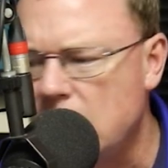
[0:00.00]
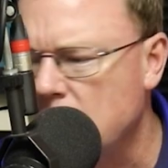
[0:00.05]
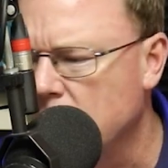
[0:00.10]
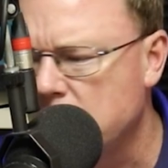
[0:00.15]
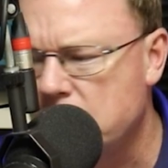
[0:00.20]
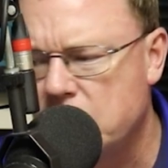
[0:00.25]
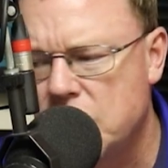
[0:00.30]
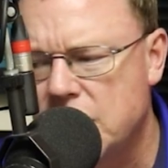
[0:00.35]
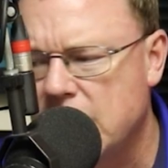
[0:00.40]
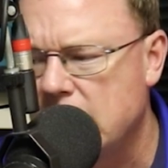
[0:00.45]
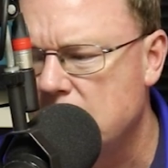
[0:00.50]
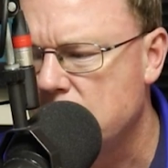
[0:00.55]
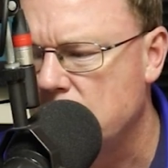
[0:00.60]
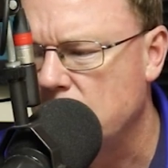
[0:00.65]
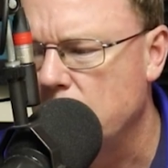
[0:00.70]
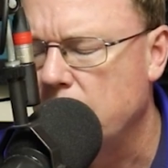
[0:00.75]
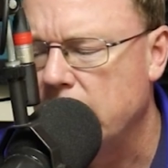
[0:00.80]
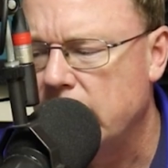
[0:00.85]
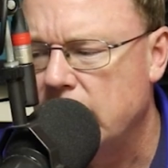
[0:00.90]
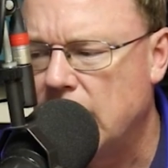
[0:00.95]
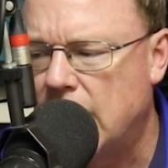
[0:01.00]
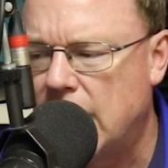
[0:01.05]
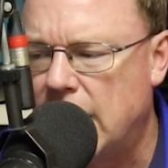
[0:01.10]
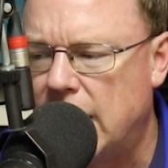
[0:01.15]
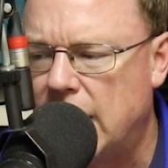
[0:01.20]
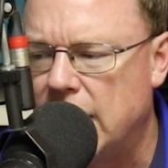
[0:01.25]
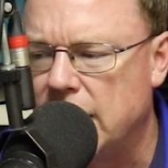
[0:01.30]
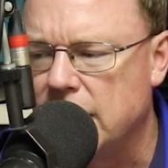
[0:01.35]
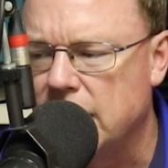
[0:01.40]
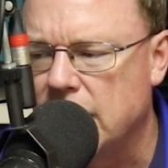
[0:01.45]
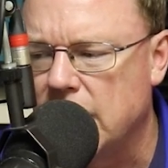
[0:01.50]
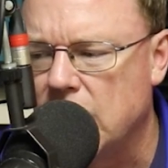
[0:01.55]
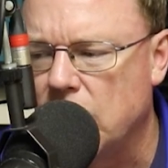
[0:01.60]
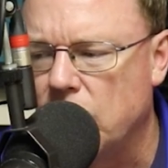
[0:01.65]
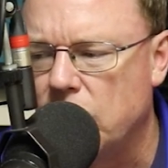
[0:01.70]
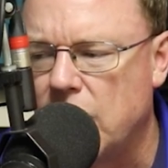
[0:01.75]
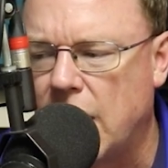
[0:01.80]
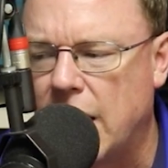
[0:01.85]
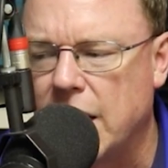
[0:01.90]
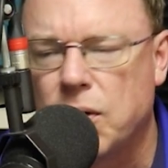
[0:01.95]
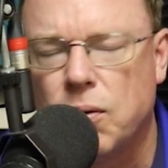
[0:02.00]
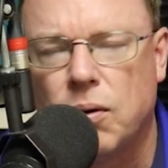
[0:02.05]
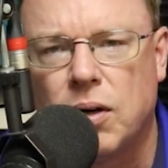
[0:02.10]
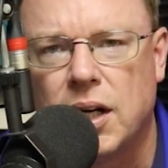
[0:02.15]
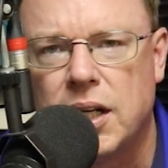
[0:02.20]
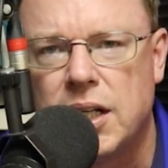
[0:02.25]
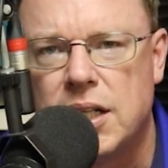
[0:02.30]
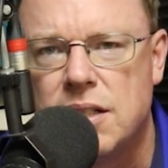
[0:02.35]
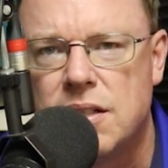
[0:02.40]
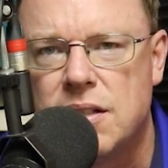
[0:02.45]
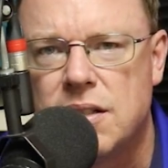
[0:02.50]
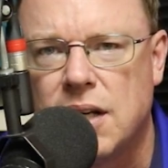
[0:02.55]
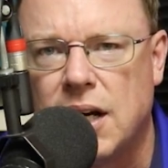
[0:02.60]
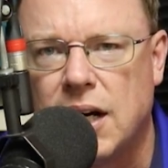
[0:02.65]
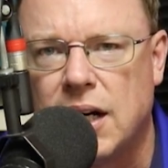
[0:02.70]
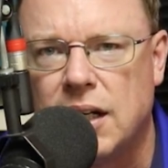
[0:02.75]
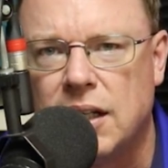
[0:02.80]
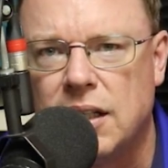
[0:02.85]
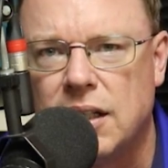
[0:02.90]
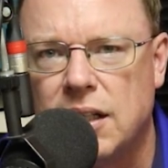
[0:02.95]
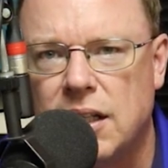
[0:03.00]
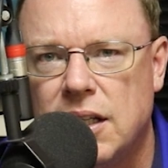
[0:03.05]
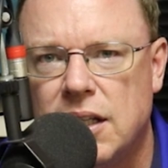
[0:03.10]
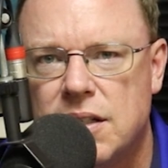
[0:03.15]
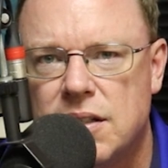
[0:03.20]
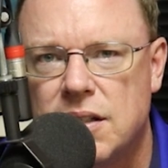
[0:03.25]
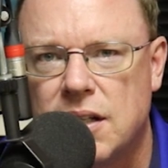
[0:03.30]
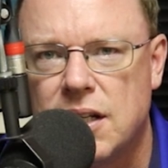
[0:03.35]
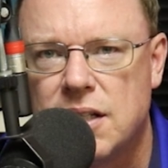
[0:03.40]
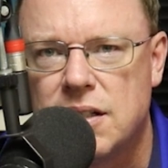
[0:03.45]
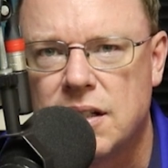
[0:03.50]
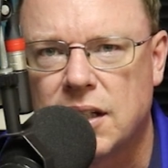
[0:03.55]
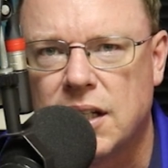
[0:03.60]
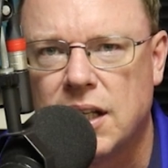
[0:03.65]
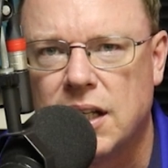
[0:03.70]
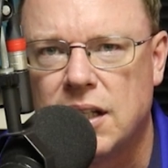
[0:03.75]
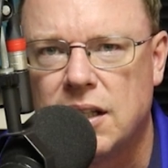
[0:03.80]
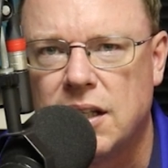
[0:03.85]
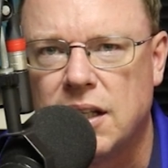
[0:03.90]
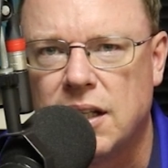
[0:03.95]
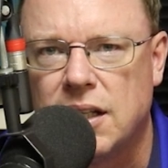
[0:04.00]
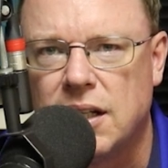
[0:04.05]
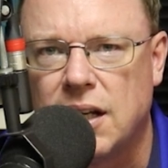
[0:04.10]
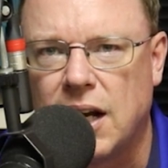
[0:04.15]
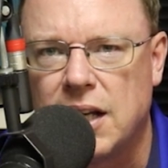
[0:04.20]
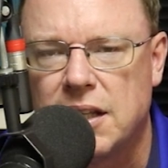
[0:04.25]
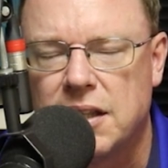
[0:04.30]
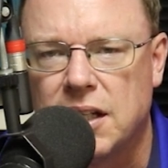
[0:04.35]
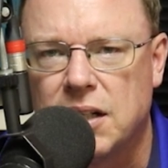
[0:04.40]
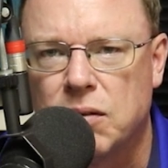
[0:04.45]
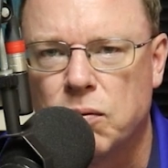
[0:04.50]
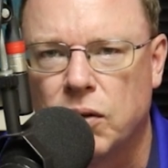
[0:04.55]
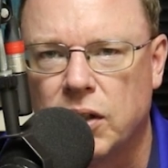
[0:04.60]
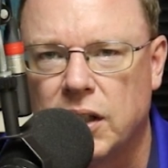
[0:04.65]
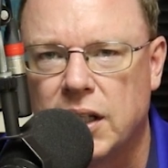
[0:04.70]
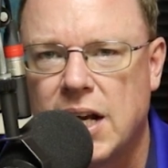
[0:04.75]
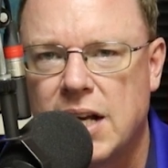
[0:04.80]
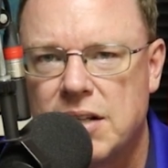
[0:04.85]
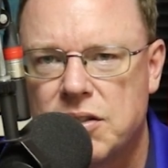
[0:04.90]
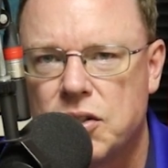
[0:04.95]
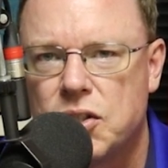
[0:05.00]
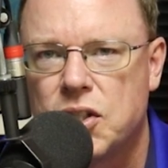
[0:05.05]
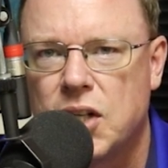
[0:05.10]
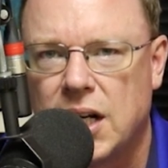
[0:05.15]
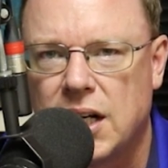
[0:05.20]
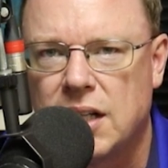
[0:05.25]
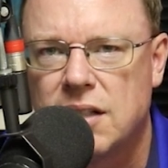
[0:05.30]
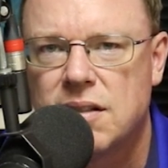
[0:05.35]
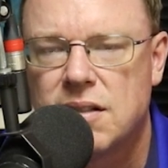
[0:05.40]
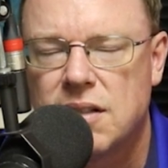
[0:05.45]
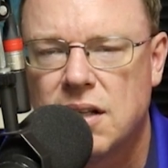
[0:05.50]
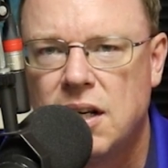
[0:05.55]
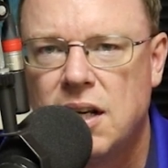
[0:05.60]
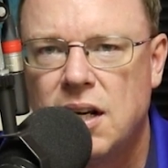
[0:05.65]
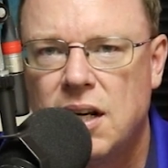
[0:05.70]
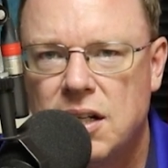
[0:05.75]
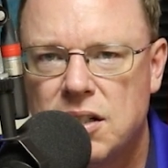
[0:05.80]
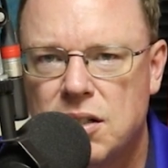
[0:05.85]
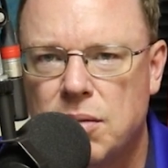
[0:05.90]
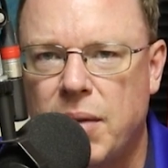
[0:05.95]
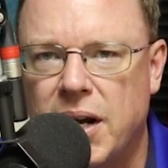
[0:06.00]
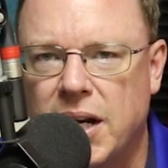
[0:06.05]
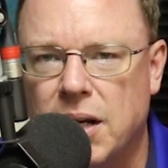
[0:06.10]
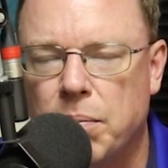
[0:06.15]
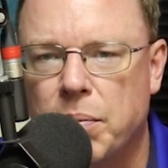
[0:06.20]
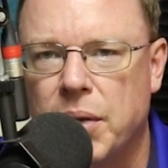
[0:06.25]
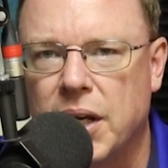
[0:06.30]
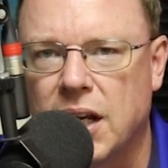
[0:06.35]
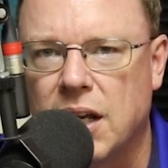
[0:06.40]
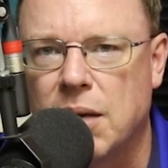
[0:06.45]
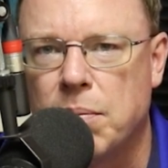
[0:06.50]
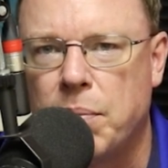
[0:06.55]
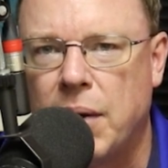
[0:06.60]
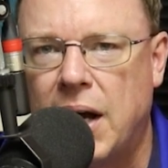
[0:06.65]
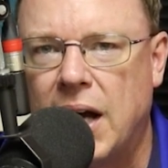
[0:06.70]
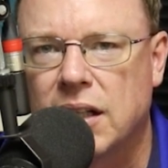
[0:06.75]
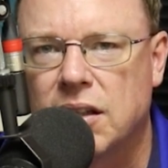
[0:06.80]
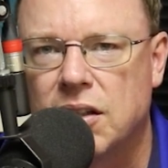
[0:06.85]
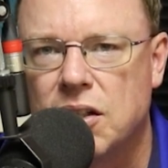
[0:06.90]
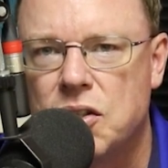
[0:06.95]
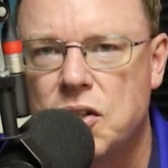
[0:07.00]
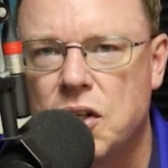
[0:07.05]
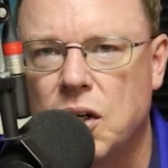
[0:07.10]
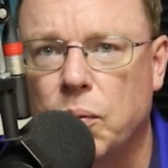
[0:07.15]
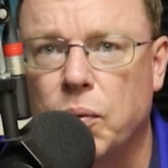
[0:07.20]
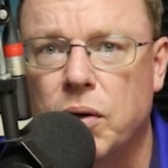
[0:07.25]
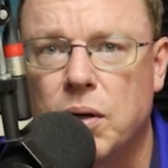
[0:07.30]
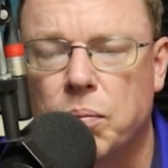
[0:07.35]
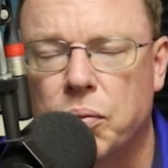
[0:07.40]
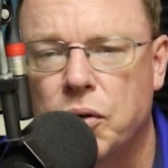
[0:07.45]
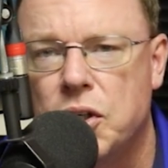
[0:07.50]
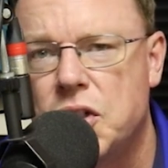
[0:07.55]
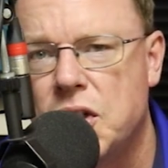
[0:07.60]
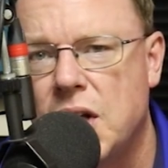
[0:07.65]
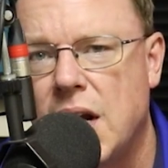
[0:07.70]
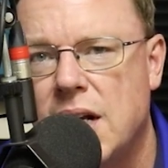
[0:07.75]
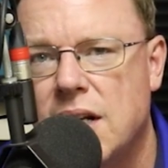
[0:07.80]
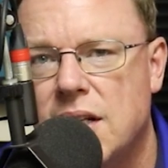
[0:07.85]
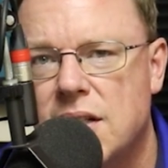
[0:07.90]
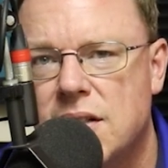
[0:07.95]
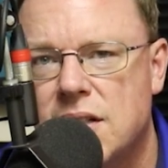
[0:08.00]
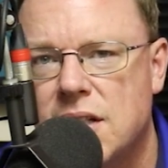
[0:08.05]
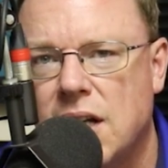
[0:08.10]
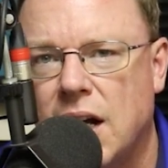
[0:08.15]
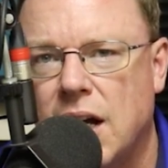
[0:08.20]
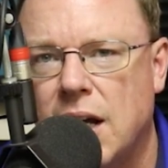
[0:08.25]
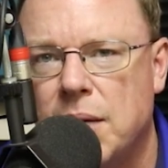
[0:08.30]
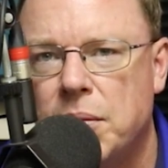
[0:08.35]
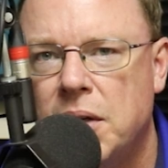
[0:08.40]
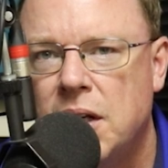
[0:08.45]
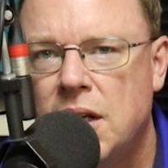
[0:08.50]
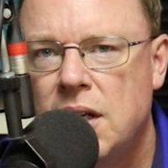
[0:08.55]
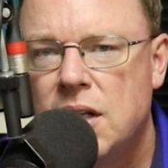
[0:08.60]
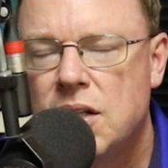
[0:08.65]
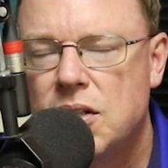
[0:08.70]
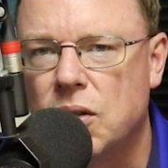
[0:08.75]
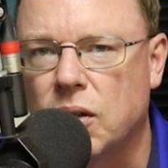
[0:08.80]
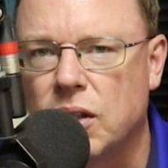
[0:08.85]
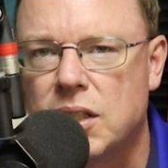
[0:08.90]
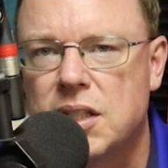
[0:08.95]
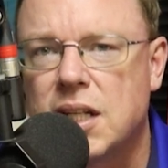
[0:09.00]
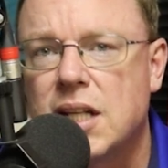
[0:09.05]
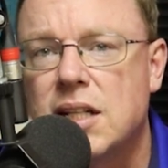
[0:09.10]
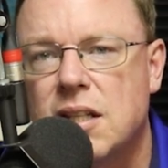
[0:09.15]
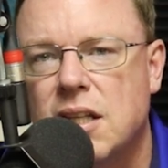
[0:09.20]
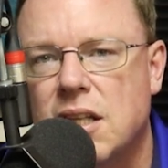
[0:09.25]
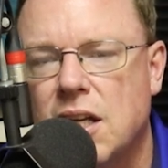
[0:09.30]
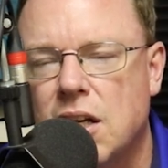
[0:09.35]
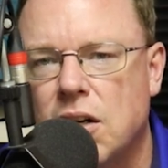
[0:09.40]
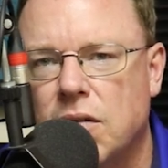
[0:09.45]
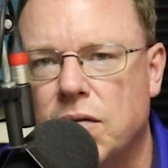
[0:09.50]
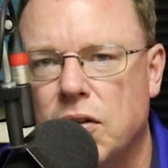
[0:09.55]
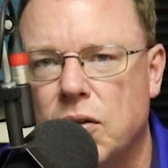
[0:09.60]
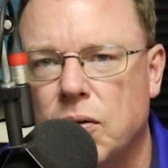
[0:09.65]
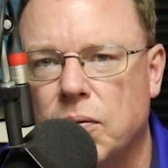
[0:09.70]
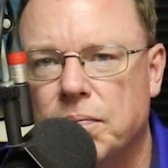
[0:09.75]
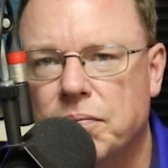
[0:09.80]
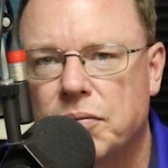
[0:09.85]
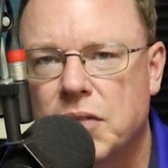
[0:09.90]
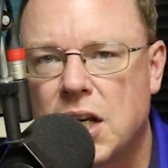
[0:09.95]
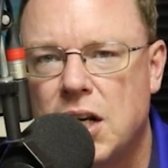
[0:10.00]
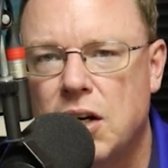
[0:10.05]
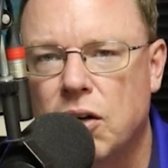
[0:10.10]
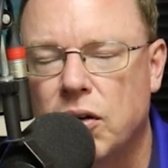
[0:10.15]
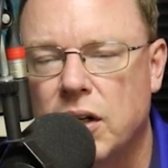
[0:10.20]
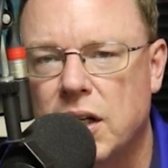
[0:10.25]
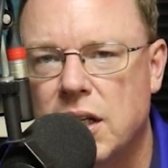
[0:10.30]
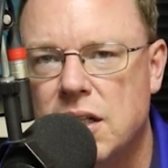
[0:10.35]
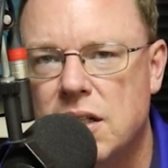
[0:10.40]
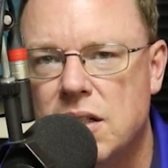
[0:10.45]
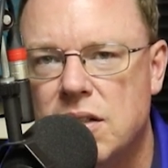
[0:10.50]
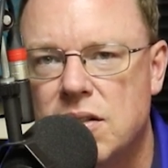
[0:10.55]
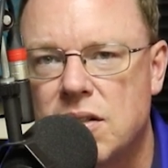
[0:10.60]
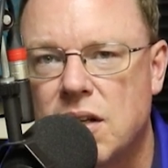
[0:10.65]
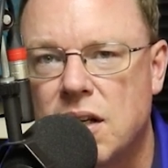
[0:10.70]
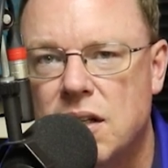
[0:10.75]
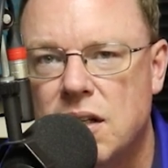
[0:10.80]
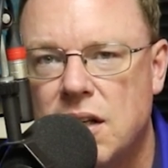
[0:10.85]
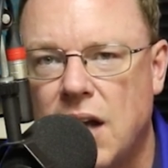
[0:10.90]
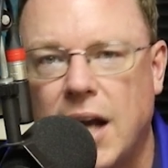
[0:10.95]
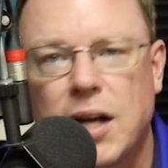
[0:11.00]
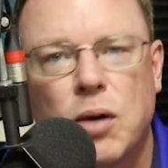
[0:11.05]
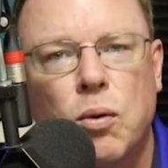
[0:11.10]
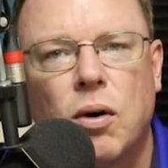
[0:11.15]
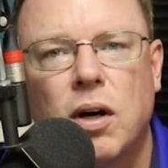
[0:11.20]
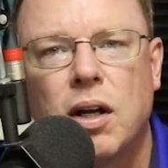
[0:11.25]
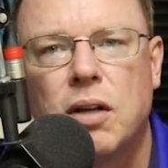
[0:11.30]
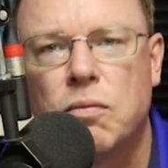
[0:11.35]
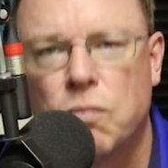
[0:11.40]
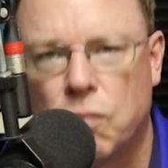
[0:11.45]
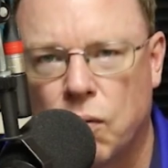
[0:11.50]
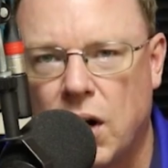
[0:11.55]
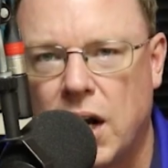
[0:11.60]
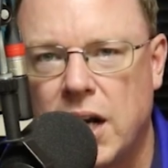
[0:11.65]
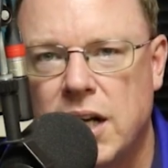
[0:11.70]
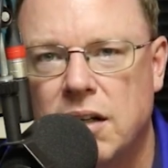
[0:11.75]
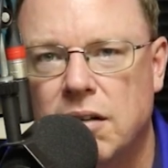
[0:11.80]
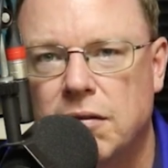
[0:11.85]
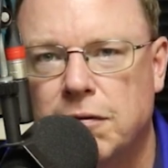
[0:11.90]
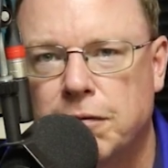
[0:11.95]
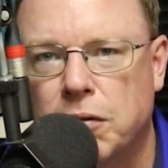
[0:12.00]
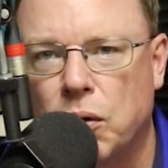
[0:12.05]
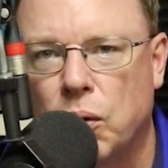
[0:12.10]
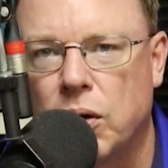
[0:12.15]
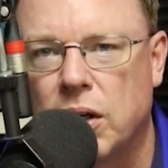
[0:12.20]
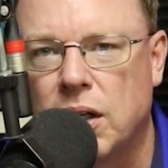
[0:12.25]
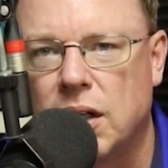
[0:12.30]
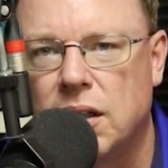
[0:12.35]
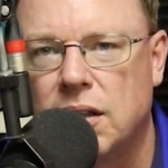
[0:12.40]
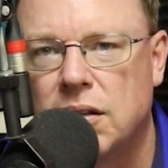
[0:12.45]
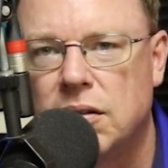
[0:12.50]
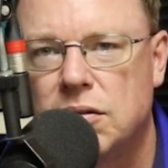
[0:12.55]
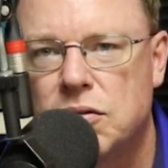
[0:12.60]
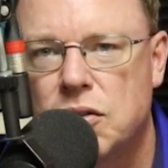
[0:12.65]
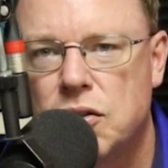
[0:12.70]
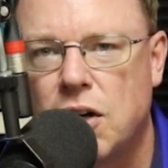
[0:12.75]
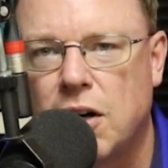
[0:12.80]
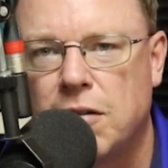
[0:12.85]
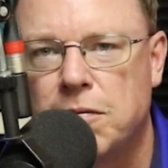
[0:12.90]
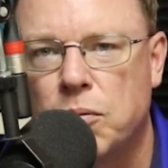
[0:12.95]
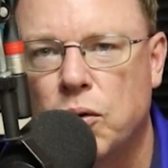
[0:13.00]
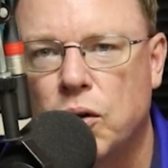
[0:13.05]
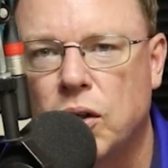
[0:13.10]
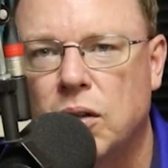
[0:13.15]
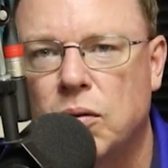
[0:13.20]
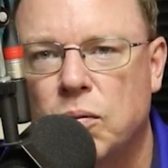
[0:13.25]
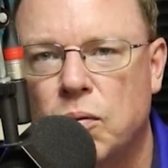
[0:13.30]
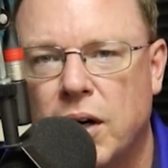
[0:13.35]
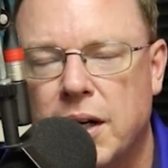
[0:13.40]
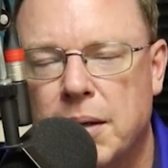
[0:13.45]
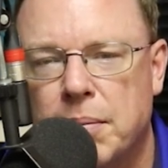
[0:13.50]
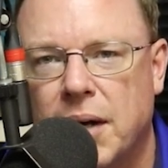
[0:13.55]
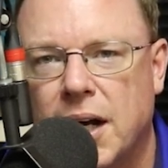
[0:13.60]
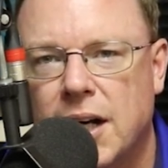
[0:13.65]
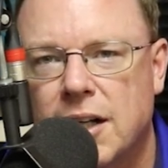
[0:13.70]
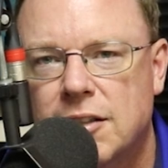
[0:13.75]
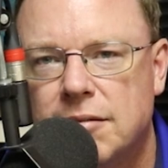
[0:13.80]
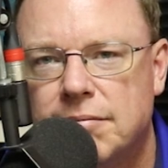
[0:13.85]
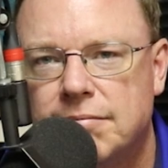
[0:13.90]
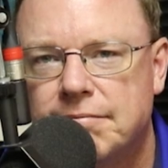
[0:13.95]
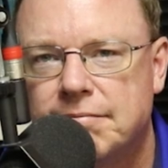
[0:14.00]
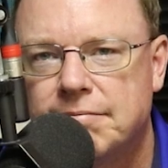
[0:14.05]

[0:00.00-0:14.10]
Let's just get to it. Nay'Quan is a kid that I think really has a chance to make a big impact this year. We appreciate his time. So let's get to the interview. Here is Nay'Quan Wright, Florida sophomore running back.